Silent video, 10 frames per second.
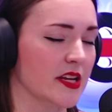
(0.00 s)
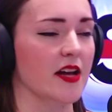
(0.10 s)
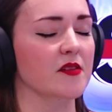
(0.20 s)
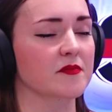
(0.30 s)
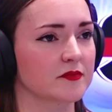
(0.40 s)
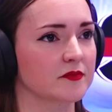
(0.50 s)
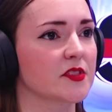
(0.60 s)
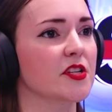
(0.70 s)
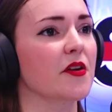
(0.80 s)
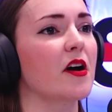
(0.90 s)
Yeah.
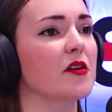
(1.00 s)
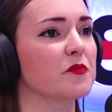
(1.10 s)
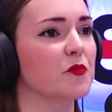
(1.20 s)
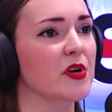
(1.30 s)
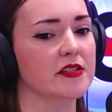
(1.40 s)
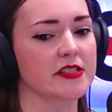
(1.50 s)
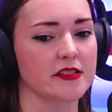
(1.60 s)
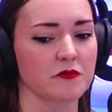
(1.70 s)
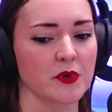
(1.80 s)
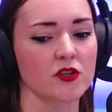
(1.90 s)
So
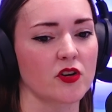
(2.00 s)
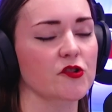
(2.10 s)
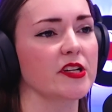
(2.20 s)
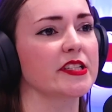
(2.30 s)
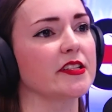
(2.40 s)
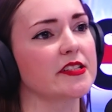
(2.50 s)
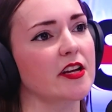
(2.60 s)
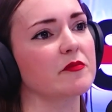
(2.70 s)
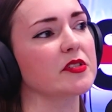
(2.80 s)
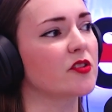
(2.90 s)
we're not treated the same as